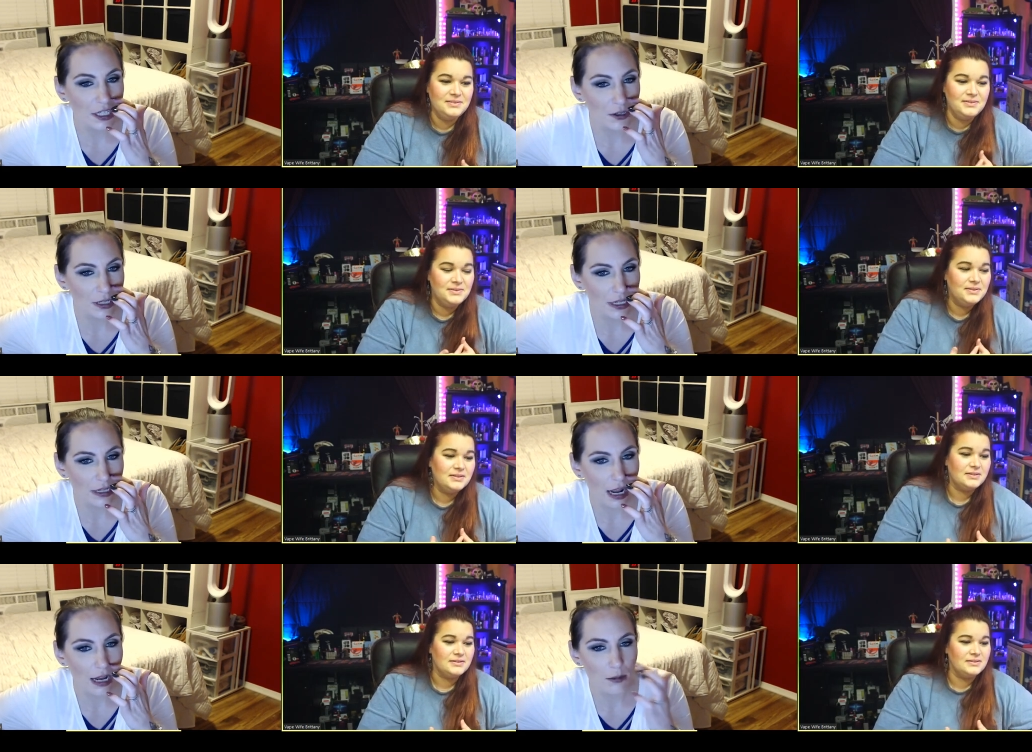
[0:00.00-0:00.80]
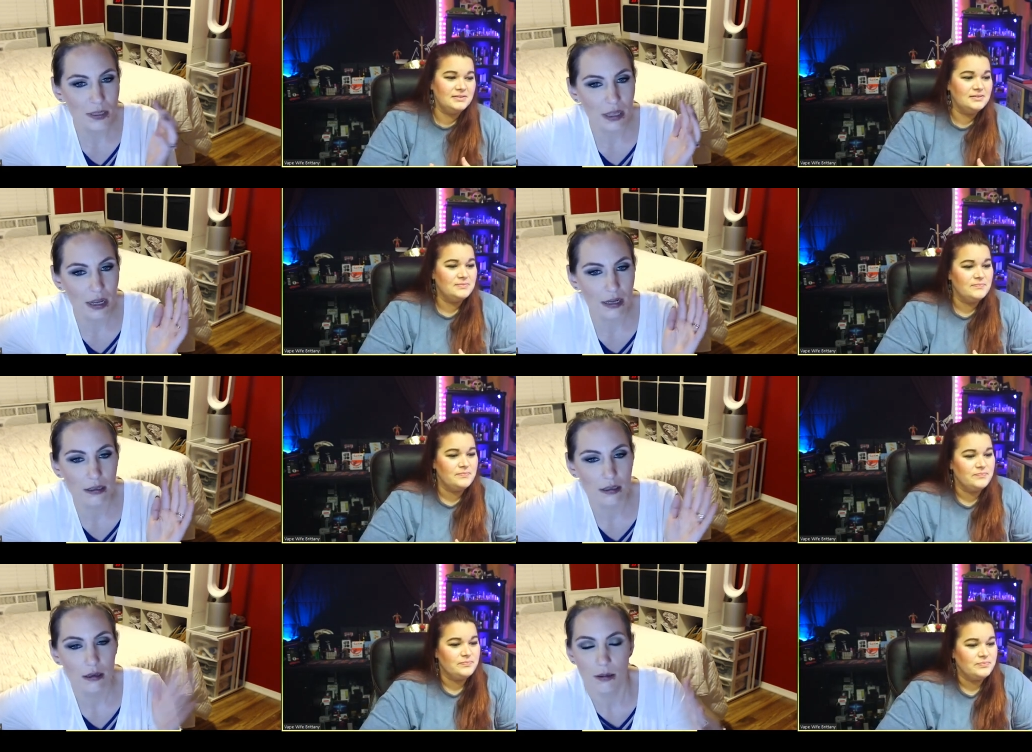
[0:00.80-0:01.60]
Speaker 1: it, I'll be like,
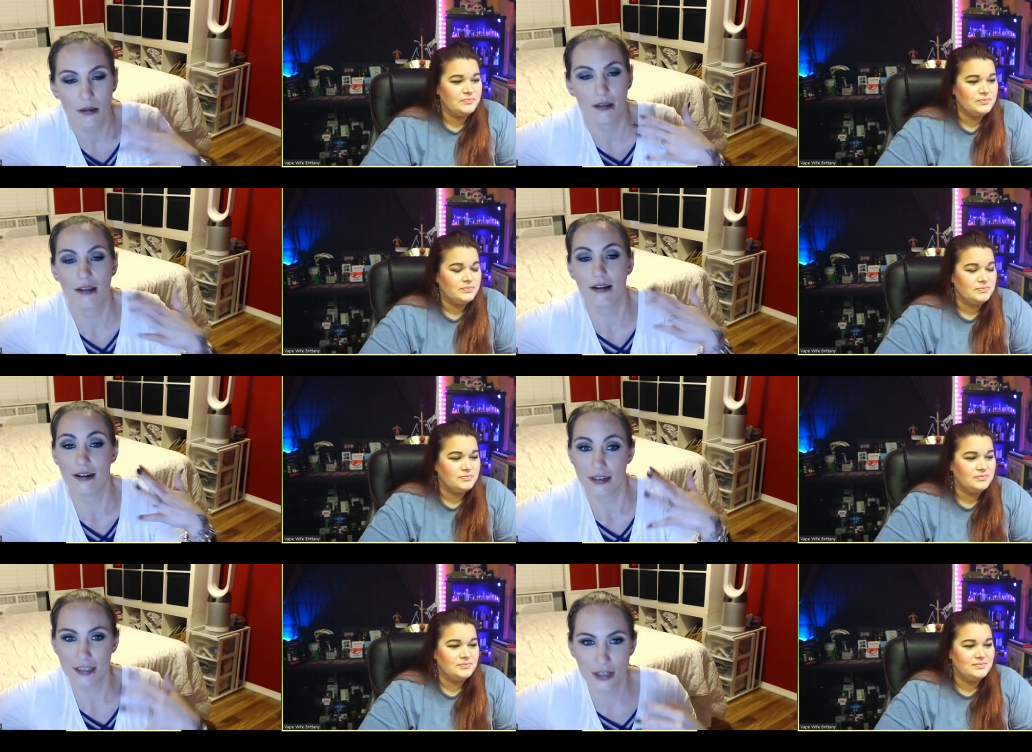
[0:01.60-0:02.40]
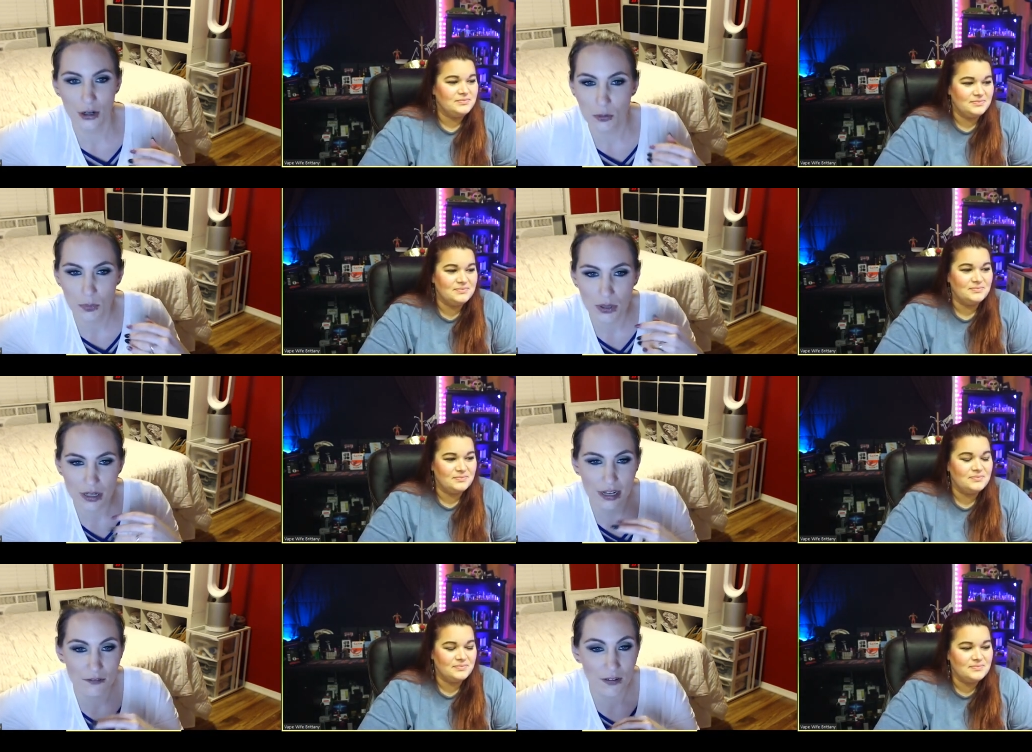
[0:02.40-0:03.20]
you know but
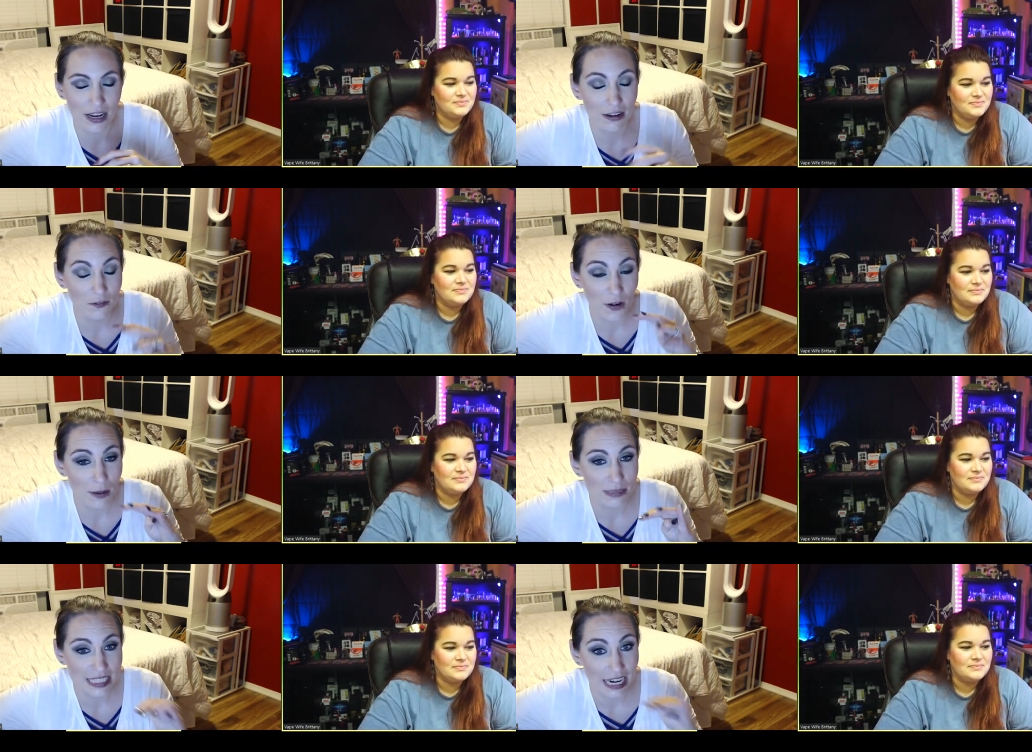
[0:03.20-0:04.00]
if i if i'm standing